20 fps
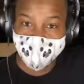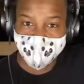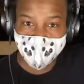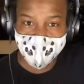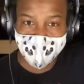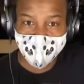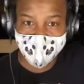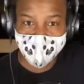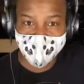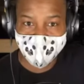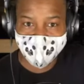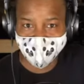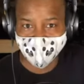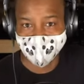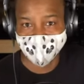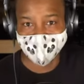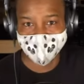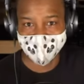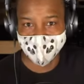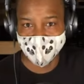on was
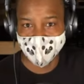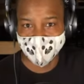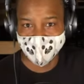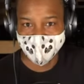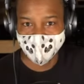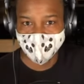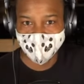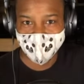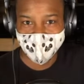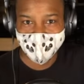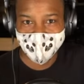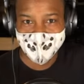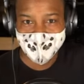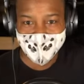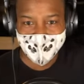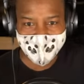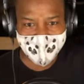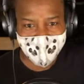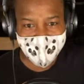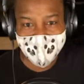just,
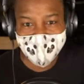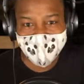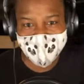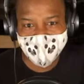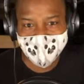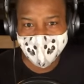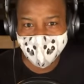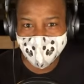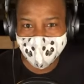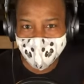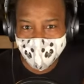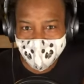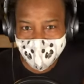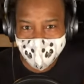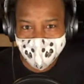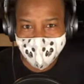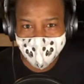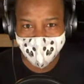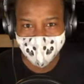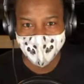I don't want to look like a
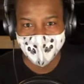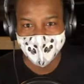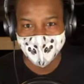girl.